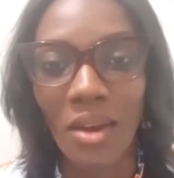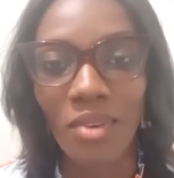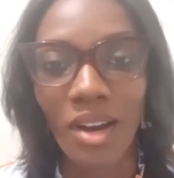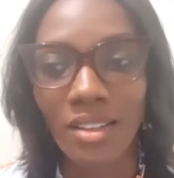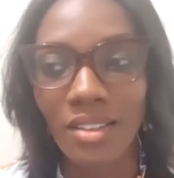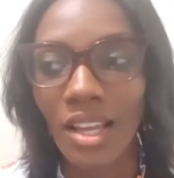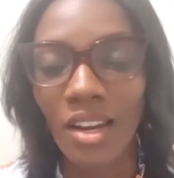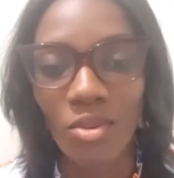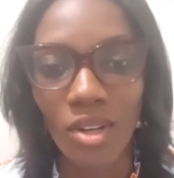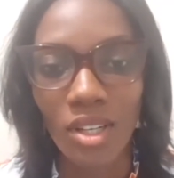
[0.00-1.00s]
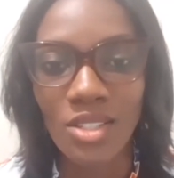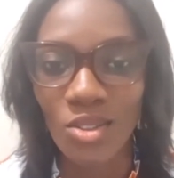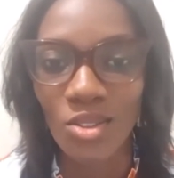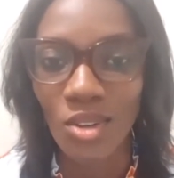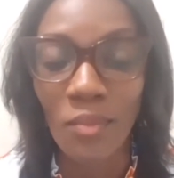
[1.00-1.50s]
And then I realized,
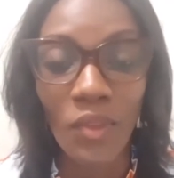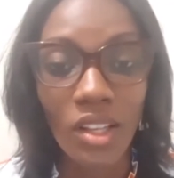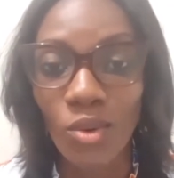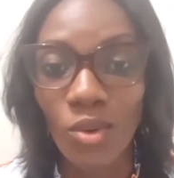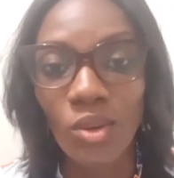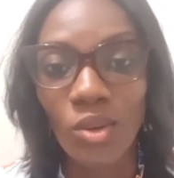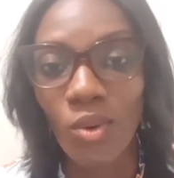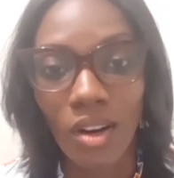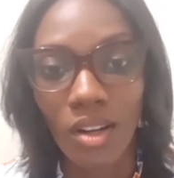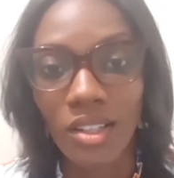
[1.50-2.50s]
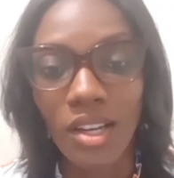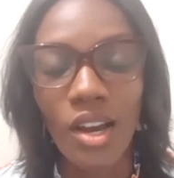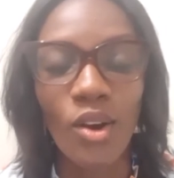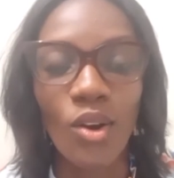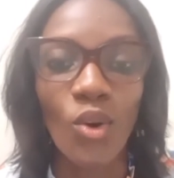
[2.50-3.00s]
I'm not the only one
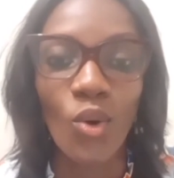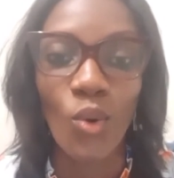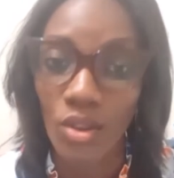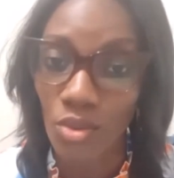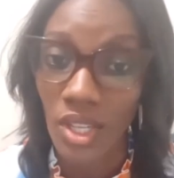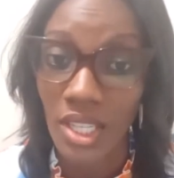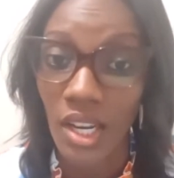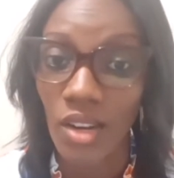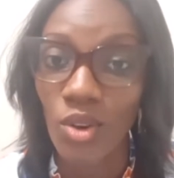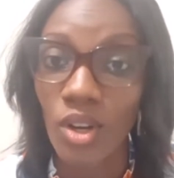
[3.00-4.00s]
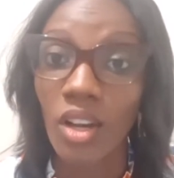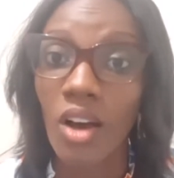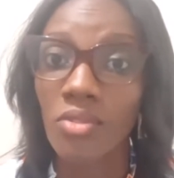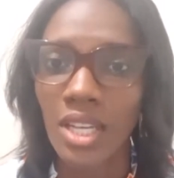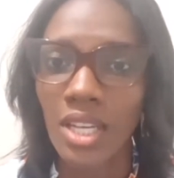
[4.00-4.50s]
going through this. And I know a lot
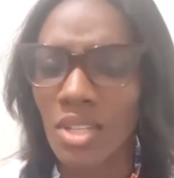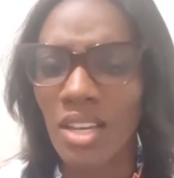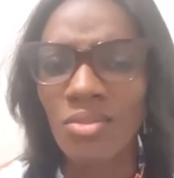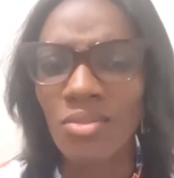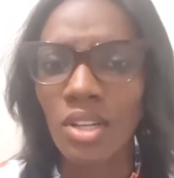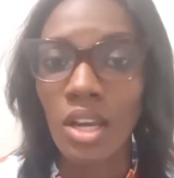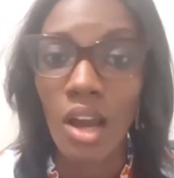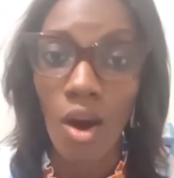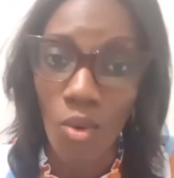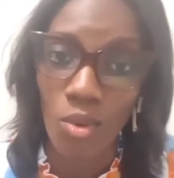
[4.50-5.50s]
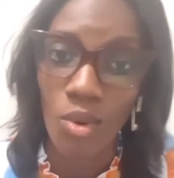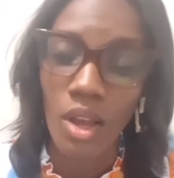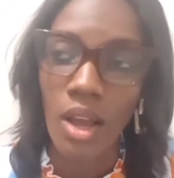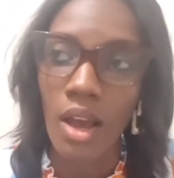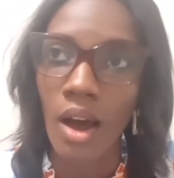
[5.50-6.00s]
of times, even now,
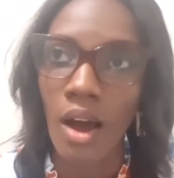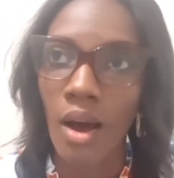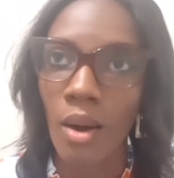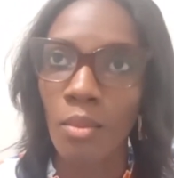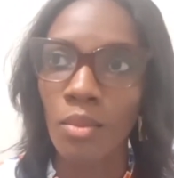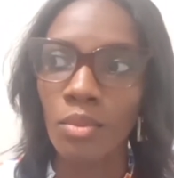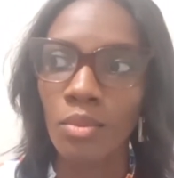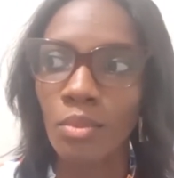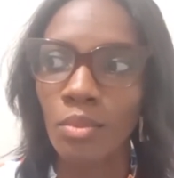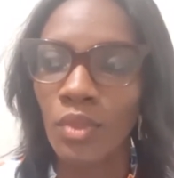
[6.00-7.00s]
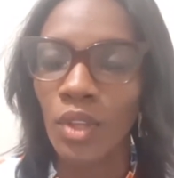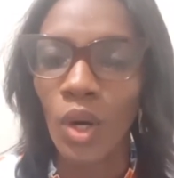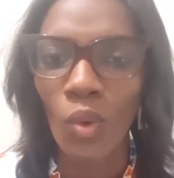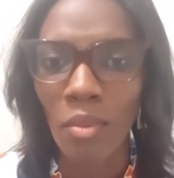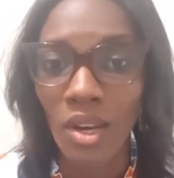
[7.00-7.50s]
there are
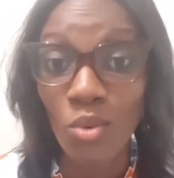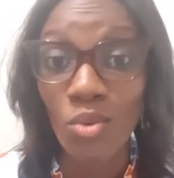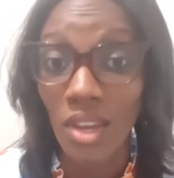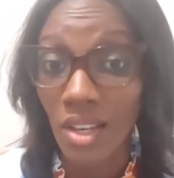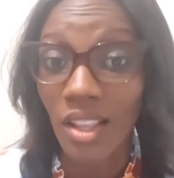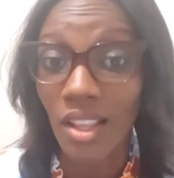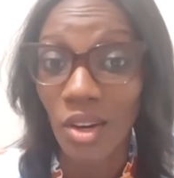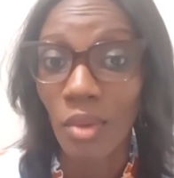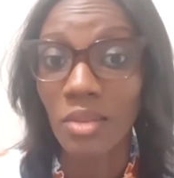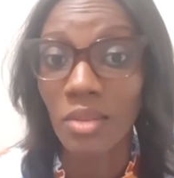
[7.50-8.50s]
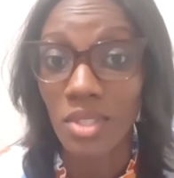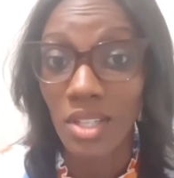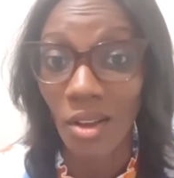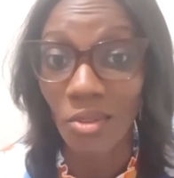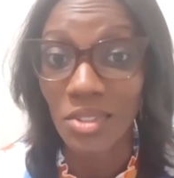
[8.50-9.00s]
women who think that they're by
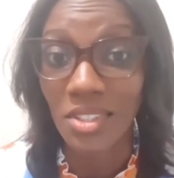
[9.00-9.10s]
themselves.